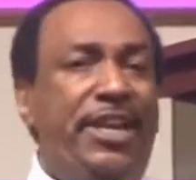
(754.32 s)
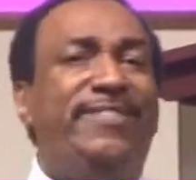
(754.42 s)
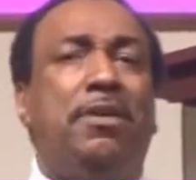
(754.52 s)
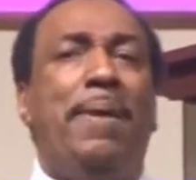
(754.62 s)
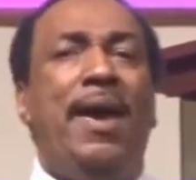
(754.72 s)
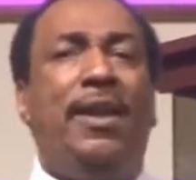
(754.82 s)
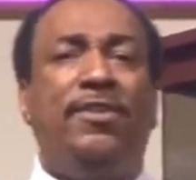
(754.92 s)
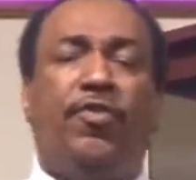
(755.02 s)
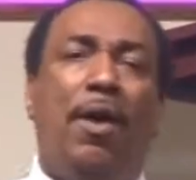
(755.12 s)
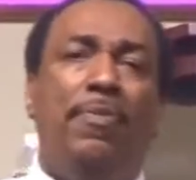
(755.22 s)

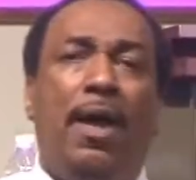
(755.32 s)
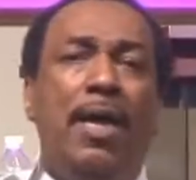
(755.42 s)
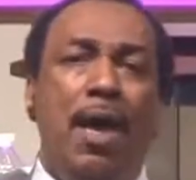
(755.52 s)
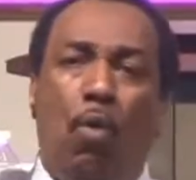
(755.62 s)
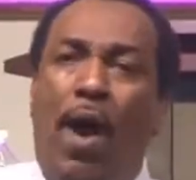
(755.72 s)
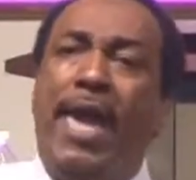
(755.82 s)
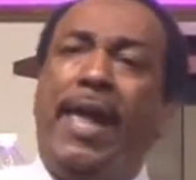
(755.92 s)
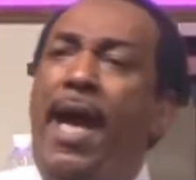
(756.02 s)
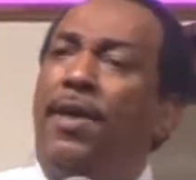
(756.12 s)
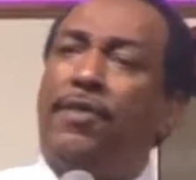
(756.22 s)
Jezebel is from the
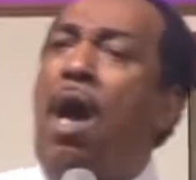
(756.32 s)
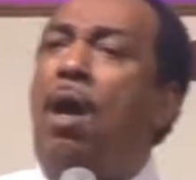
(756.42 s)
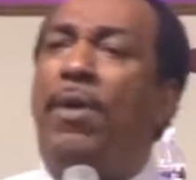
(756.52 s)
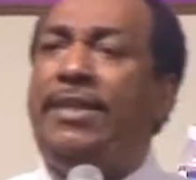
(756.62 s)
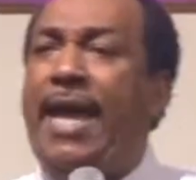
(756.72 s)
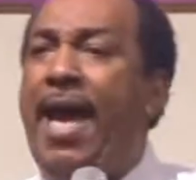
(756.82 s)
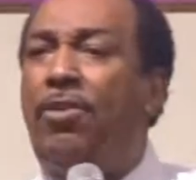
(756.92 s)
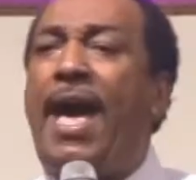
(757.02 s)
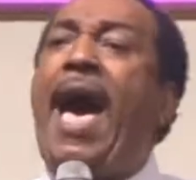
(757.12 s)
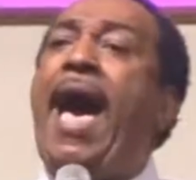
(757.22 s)
White House all the way
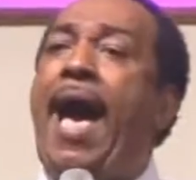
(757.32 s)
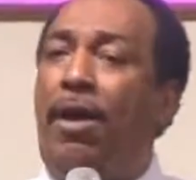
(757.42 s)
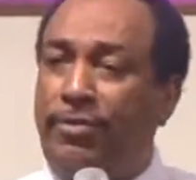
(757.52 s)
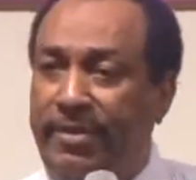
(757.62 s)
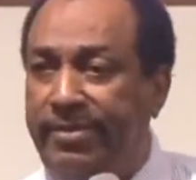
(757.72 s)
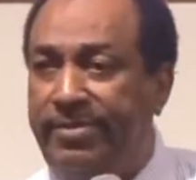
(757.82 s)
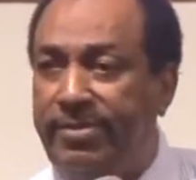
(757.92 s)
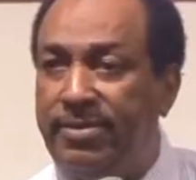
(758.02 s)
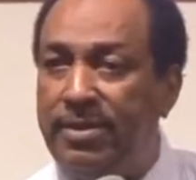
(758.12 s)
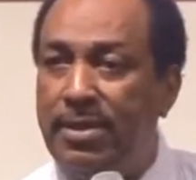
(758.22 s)
down to our
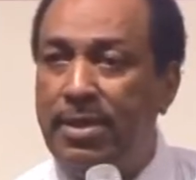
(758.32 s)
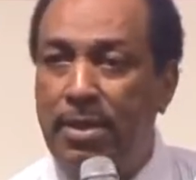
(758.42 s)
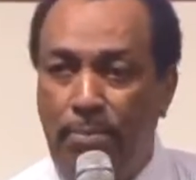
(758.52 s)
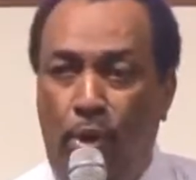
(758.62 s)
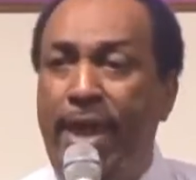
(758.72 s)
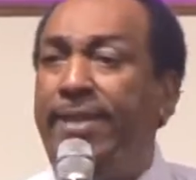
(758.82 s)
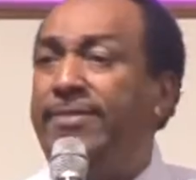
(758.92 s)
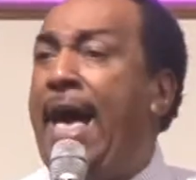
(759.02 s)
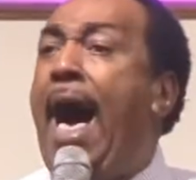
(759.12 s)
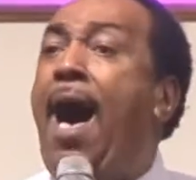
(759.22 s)
houses.
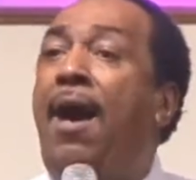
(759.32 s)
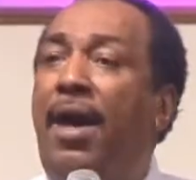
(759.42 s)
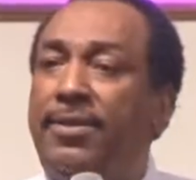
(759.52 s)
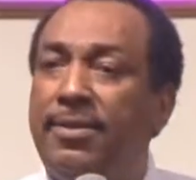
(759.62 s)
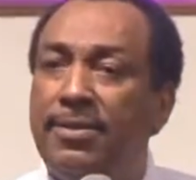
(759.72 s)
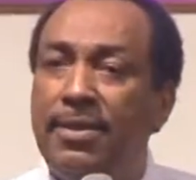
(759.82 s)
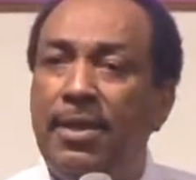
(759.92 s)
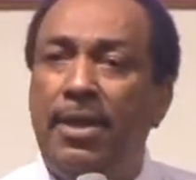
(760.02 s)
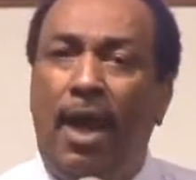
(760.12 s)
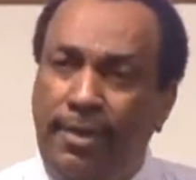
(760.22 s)
Praise God.
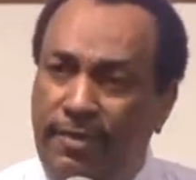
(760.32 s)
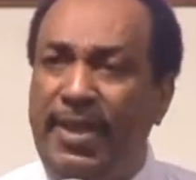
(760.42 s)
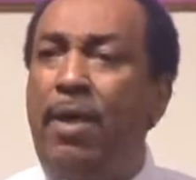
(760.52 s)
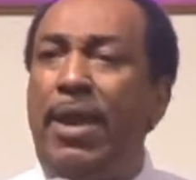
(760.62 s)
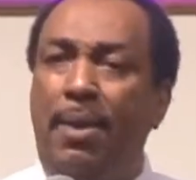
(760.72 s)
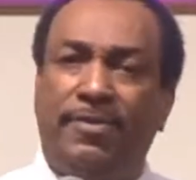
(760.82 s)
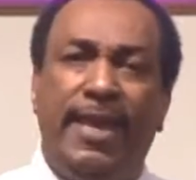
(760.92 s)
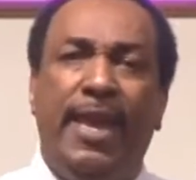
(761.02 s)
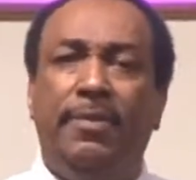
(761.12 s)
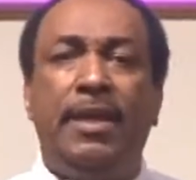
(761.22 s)
Understand what I'm
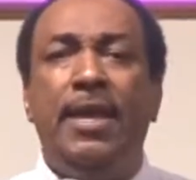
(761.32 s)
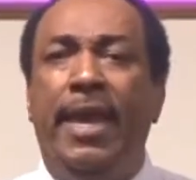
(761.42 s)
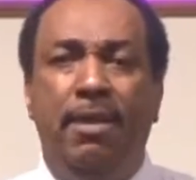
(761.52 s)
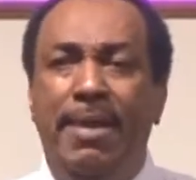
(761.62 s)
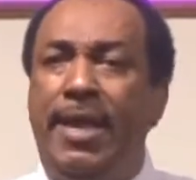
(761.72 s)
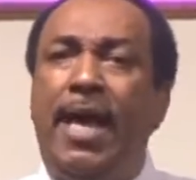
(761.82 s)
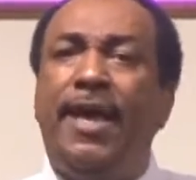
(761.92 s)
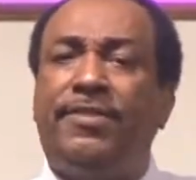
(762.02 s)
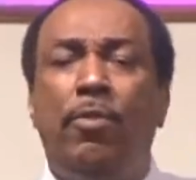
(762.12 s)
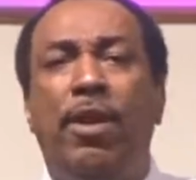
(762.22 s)
saying? Amen.
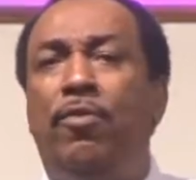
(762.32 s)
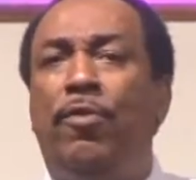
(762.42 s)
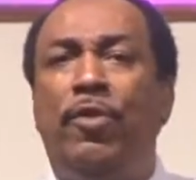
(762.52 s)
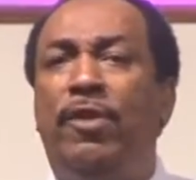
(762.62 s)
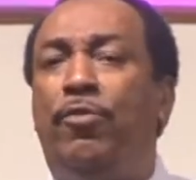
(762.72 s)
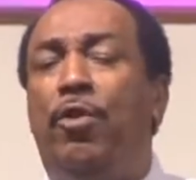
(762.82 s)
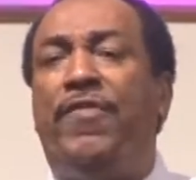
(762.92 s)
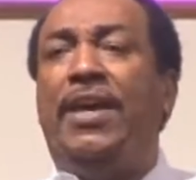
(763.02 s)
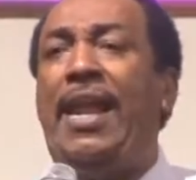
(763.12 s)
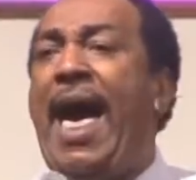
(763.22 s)
God's getting ready to re-
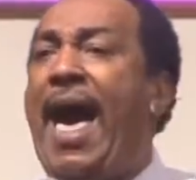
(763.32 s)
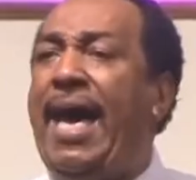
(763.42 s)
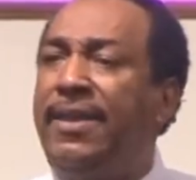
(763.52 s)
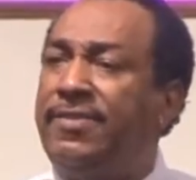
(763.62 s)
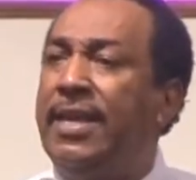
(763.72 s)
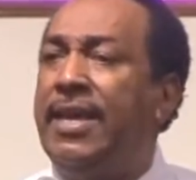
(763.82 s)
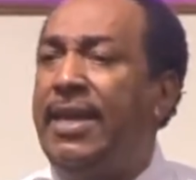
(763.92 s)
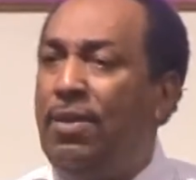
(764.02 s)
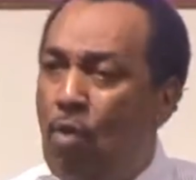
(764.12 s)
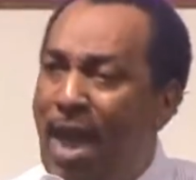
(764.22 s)
reveal lies
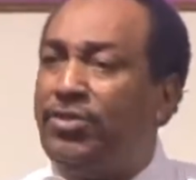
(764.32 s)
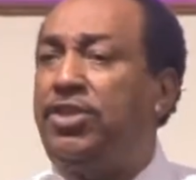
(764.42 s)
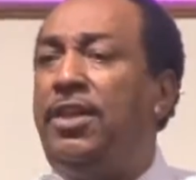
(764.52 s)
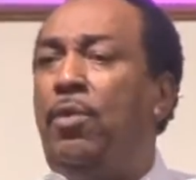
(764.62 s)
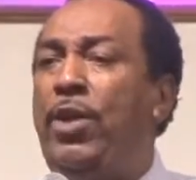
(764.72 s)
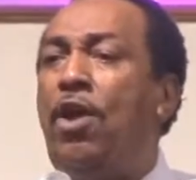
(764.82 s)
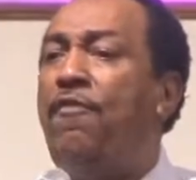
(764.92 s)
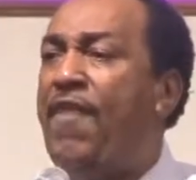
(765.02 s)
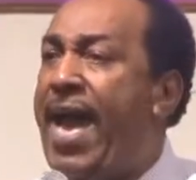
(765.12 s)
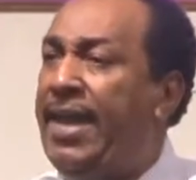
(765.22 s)
in Washington, and we're
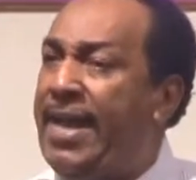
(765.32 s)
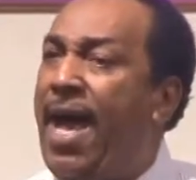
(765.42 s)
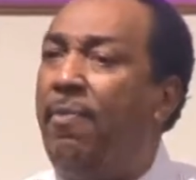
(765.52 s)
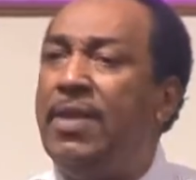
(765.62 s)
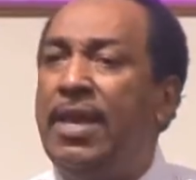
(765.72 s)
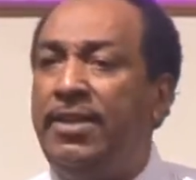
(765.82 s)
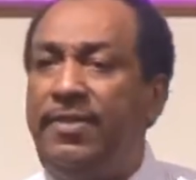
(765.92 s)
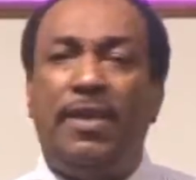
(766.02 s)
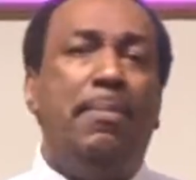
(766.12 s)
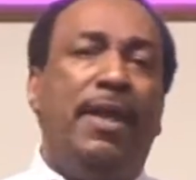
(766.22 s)
going to find out
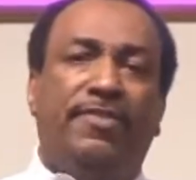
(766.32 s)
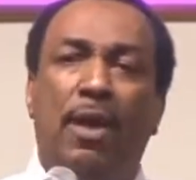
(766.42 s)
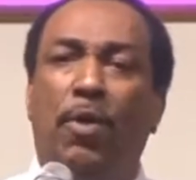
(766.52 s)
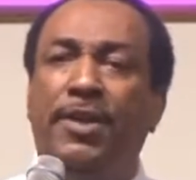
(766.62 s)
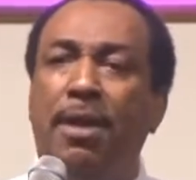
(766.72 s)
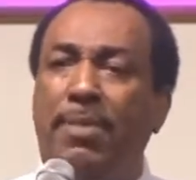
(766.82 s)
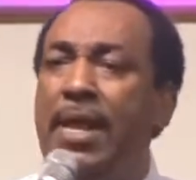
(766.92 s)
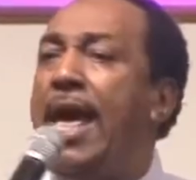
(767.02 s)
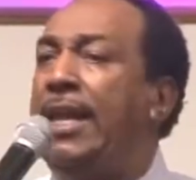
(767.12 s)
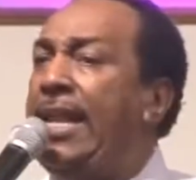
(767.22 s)
that some of that stuff was nothing
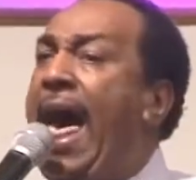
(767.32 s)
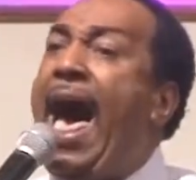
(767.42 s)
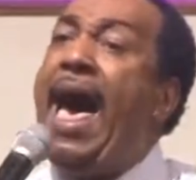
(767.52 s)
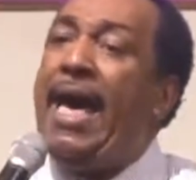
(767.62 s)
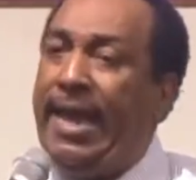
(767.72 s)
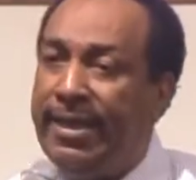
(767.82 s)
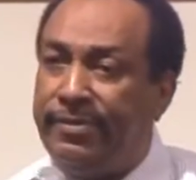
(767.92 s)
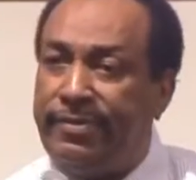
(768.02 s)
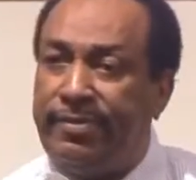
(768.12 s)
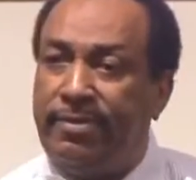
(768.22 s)
but
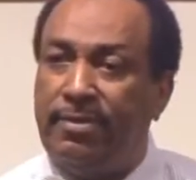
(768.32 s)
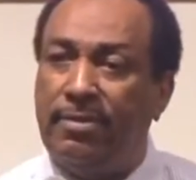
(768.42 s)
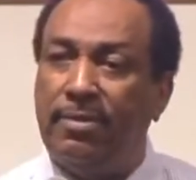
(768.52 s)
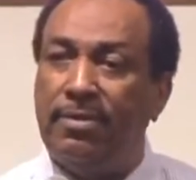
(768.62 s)
lies.